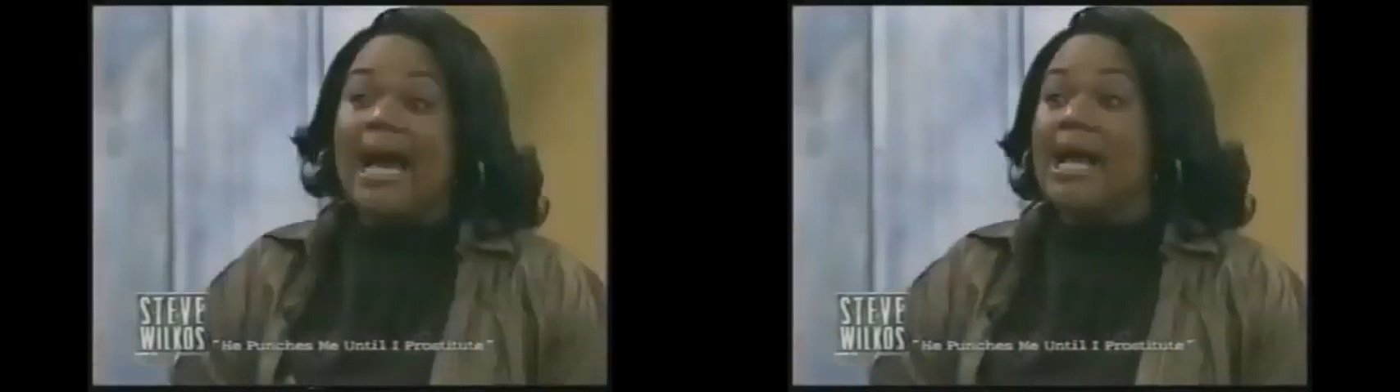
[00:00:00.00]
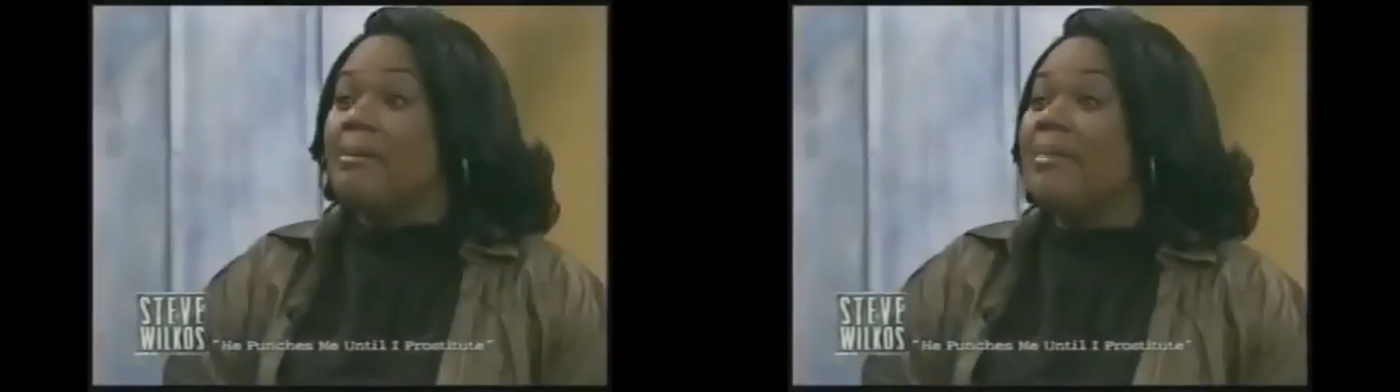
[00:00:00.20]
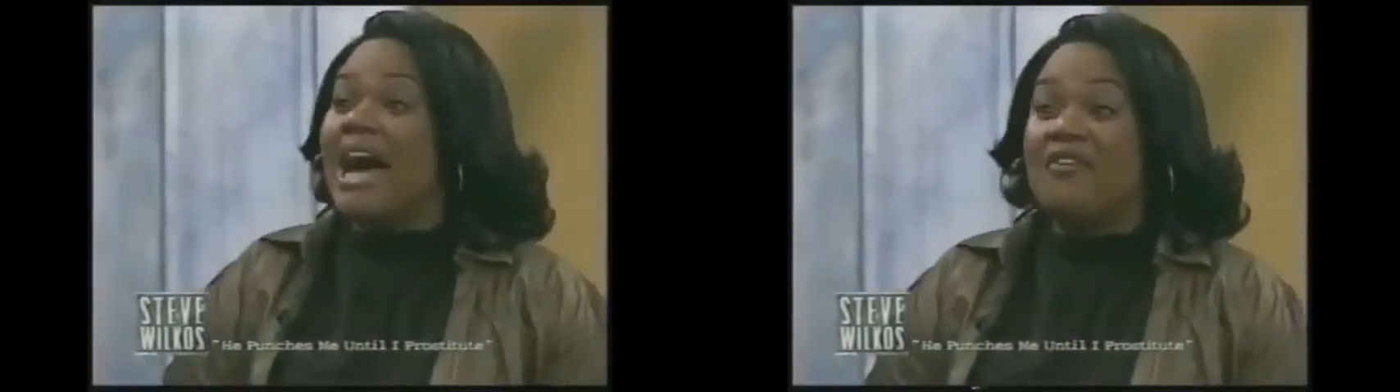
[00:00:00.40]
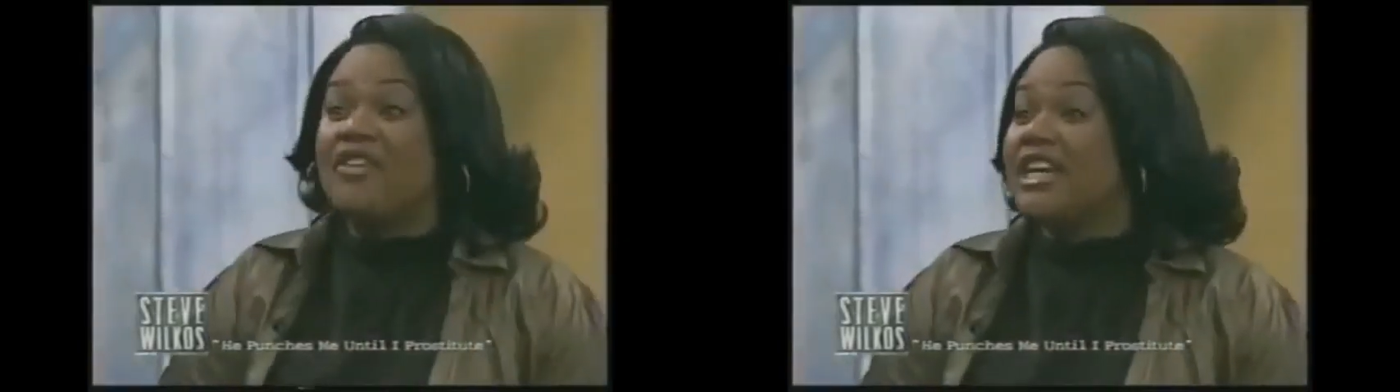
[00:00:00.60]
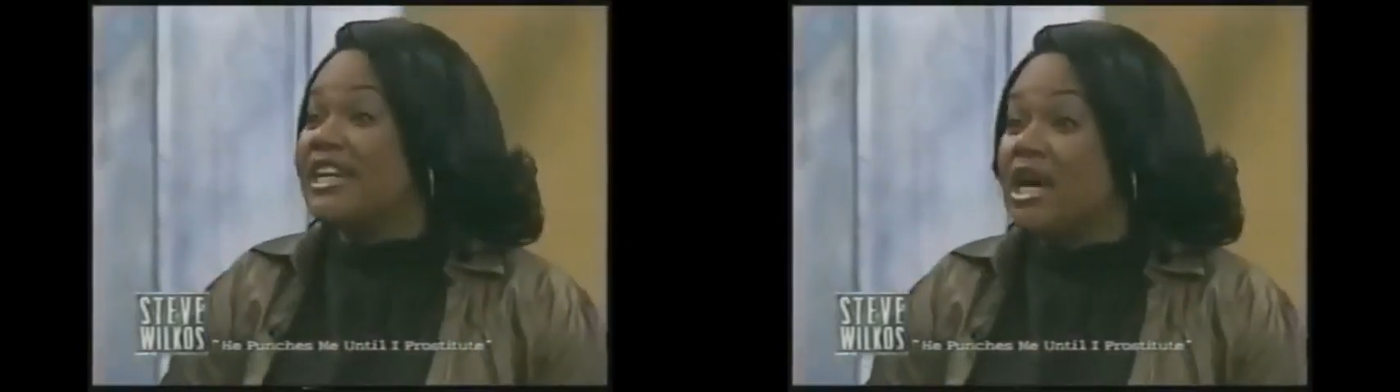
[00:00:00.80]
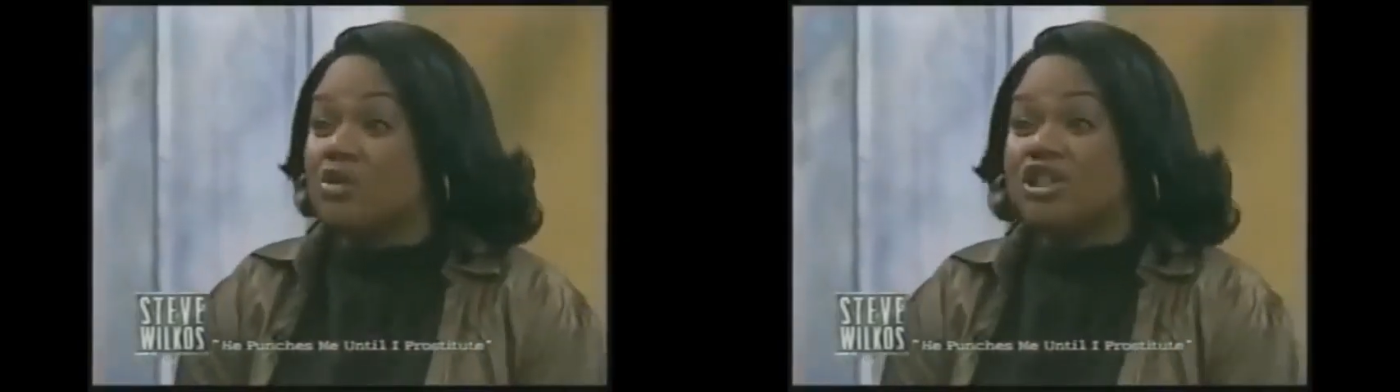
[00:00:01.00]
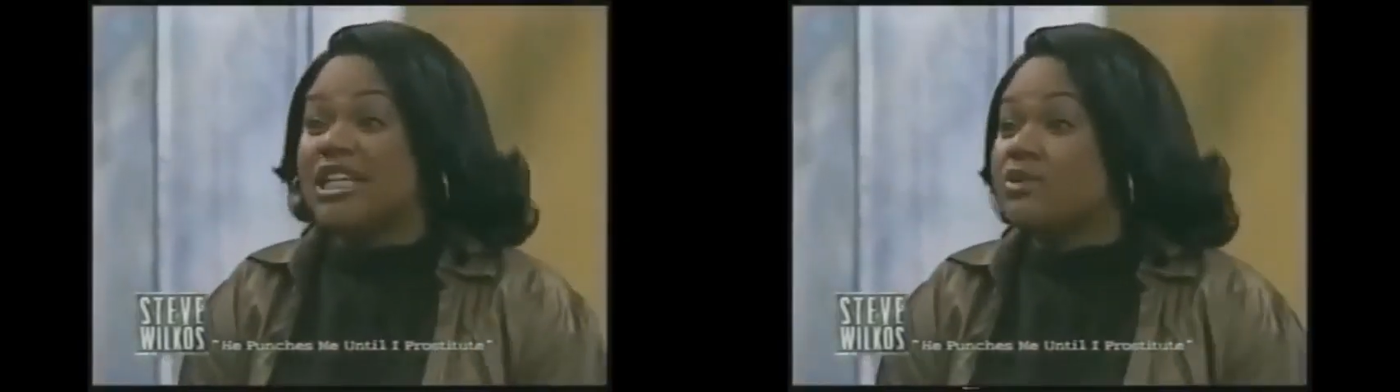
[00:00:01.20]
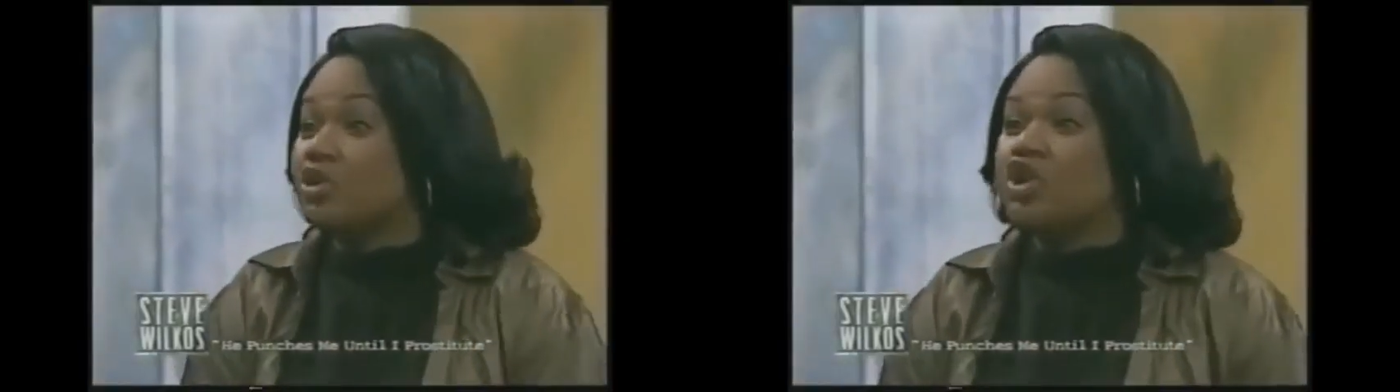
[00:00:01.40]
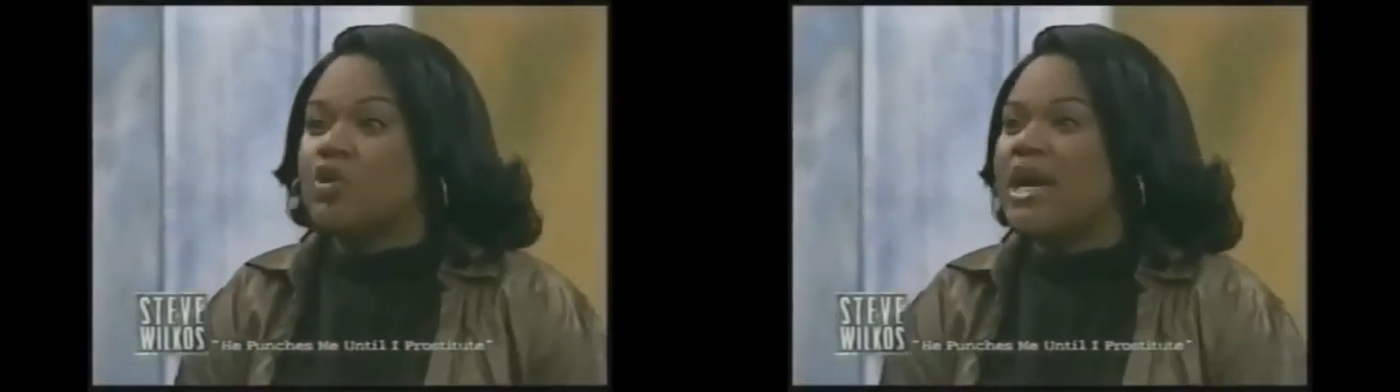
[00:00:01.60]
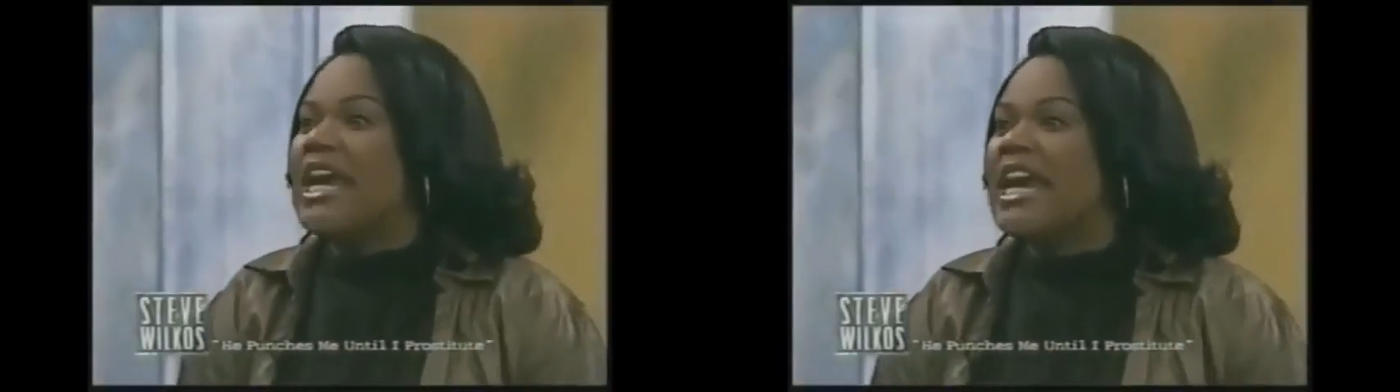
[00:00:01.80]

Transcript: I am Whatever. not going to deal with this with you